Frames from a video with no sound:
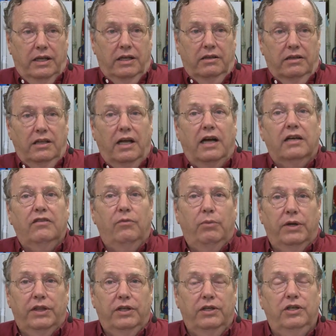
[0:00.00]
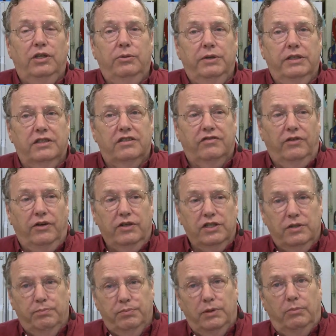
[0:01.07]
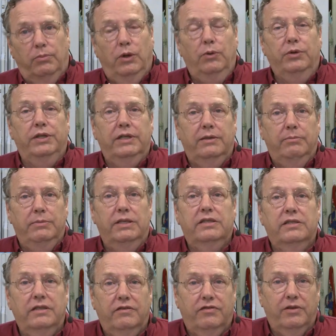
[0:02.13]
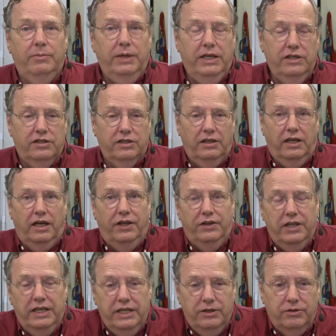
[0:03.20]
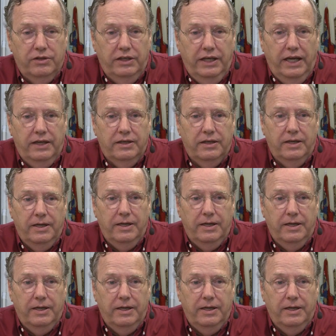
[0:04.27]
A lot of what they're doing as far as promoting misinformation on the internet.